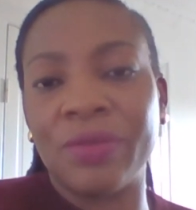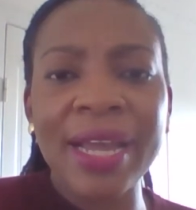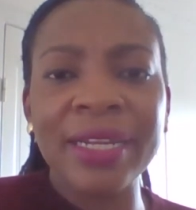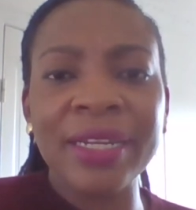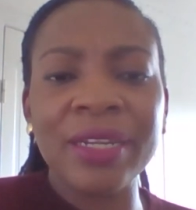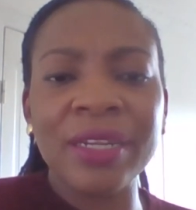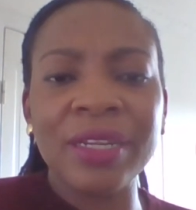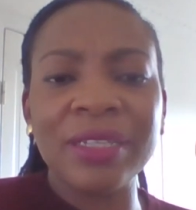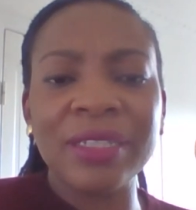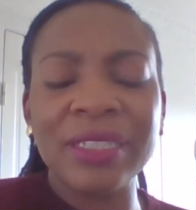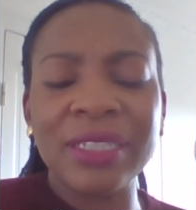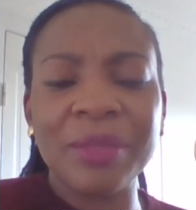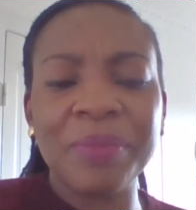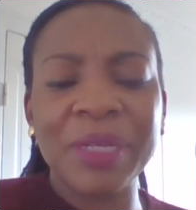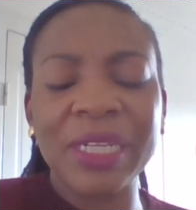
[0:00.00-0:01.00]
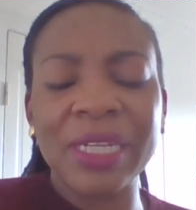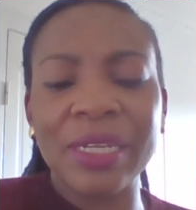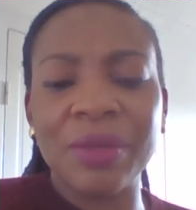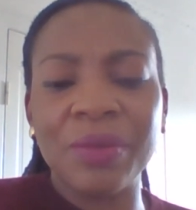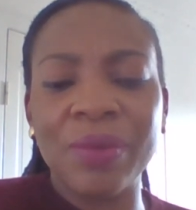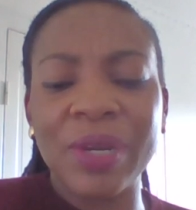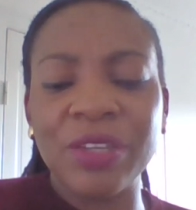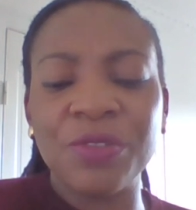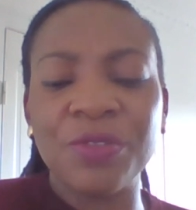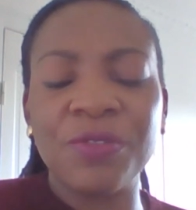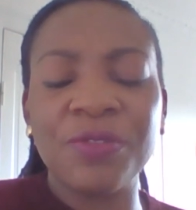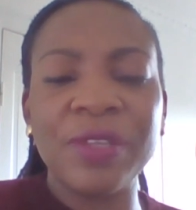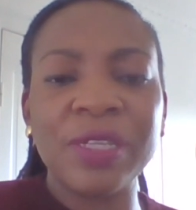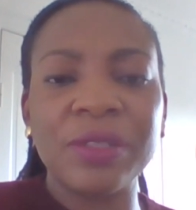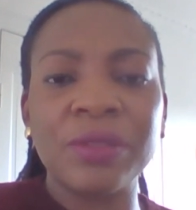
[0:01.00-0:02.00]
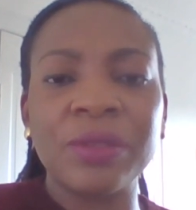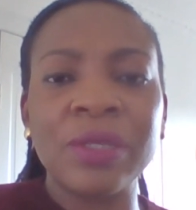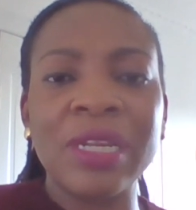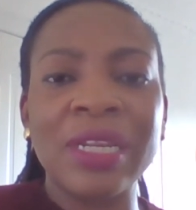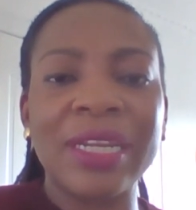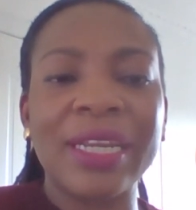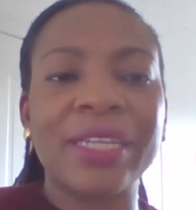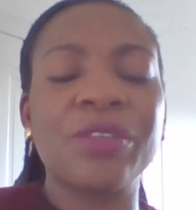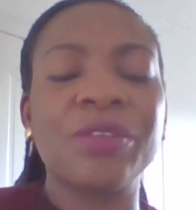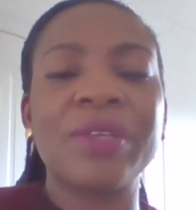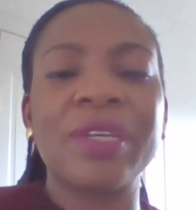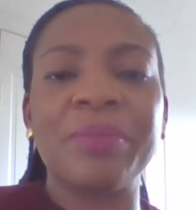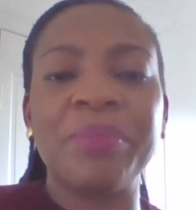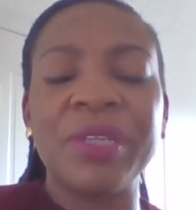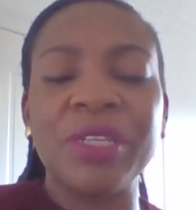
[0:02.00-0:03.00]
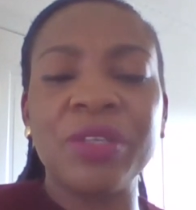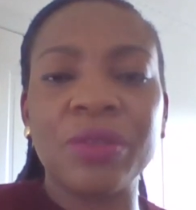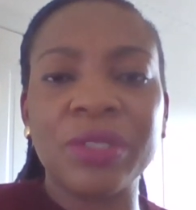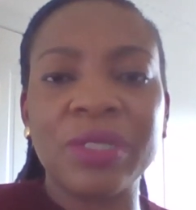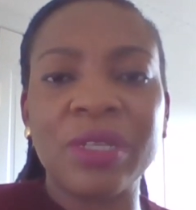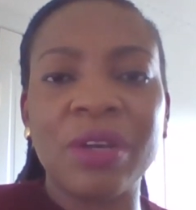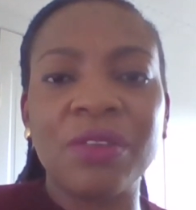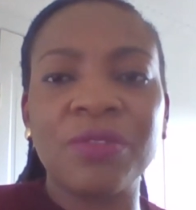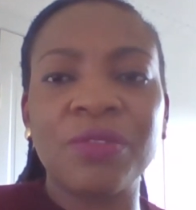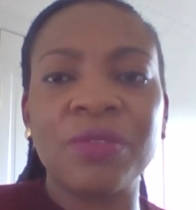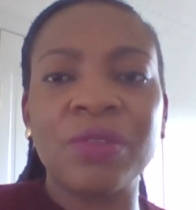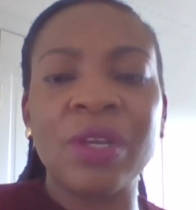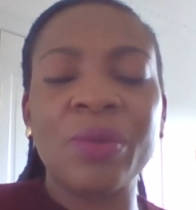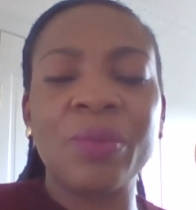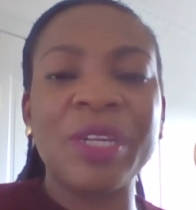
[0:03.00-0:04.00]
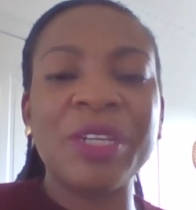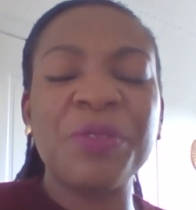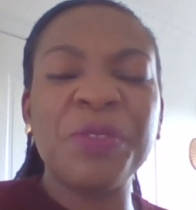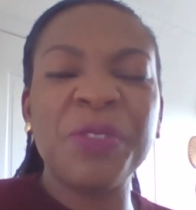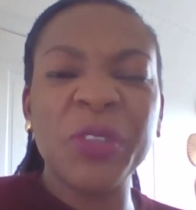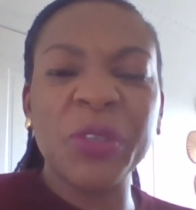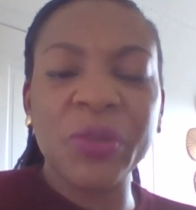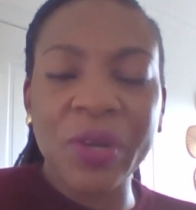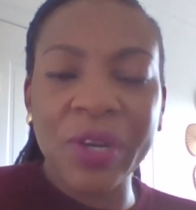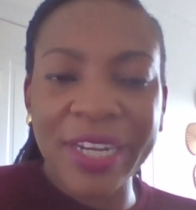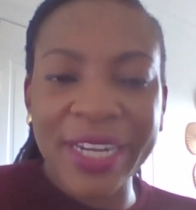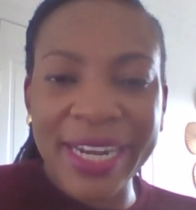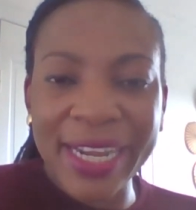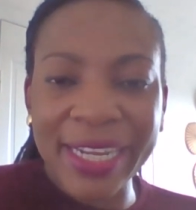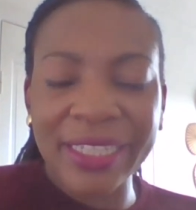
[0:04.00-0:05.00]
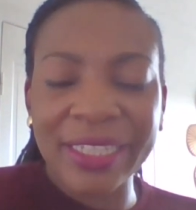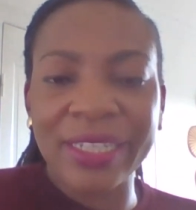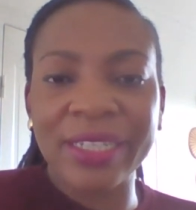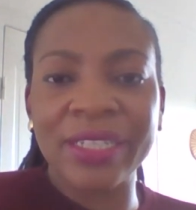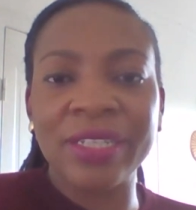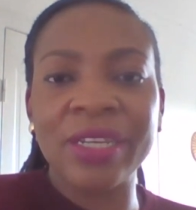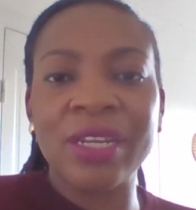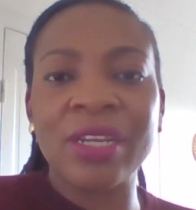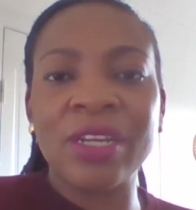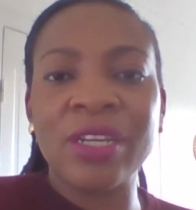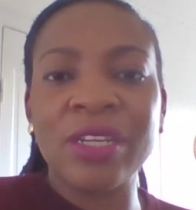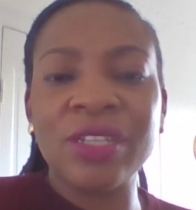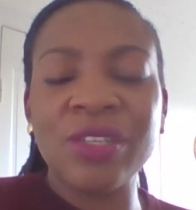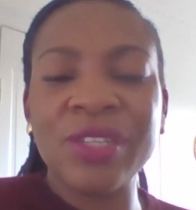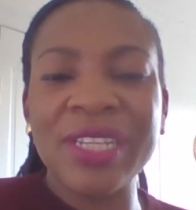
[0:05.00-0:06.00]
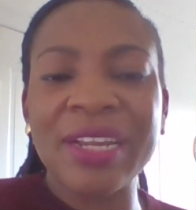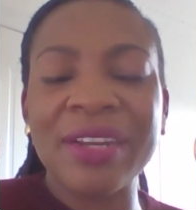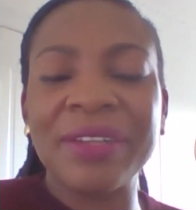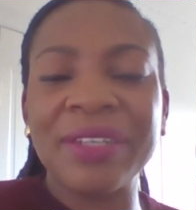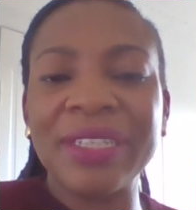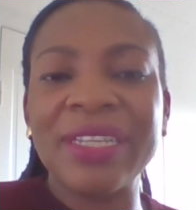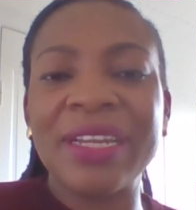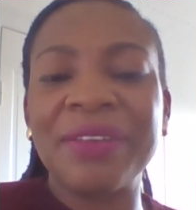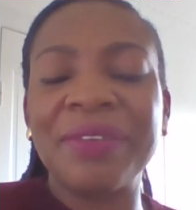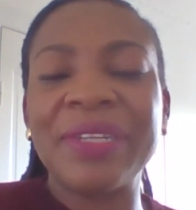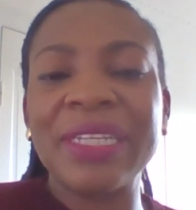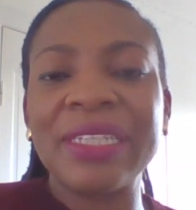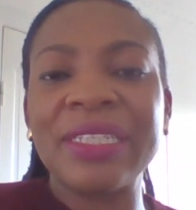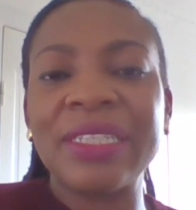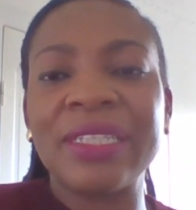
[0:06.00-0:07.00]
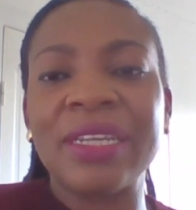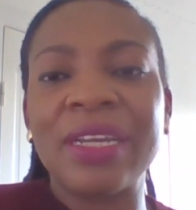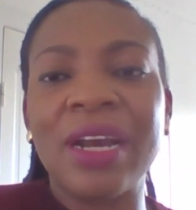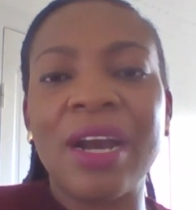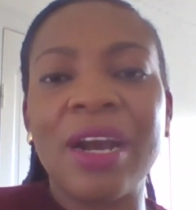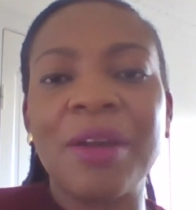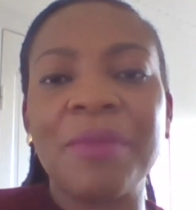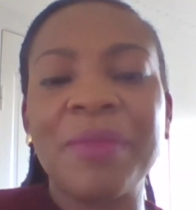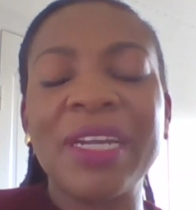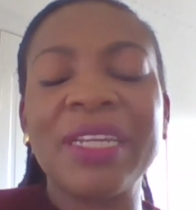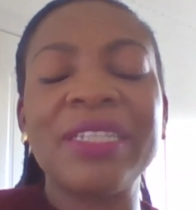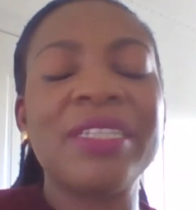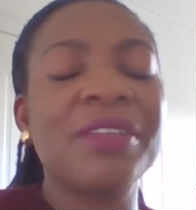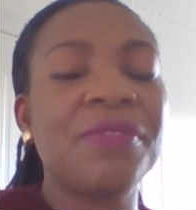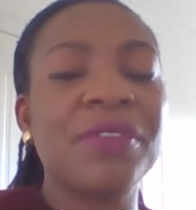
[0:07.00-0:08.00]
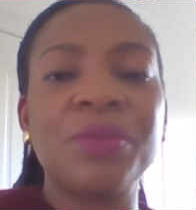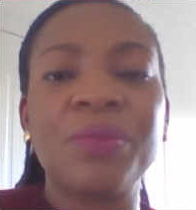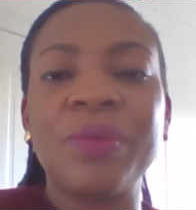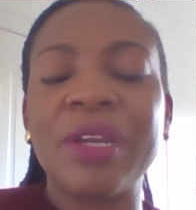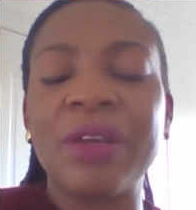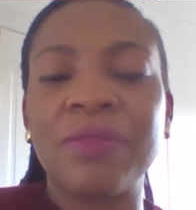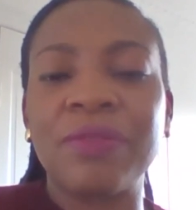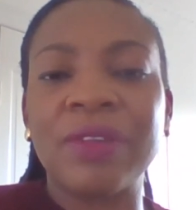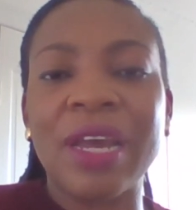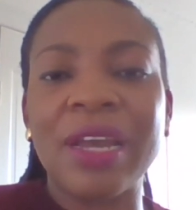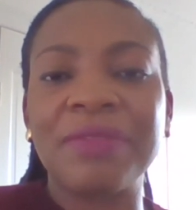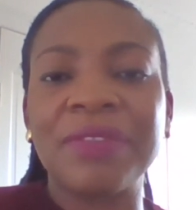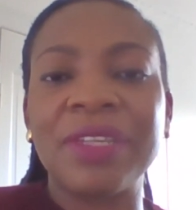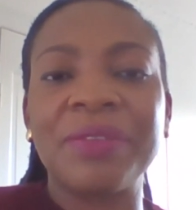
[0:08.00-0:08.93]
And typically when you feel like you can be yourself, when you feel connected, there is a different way of life.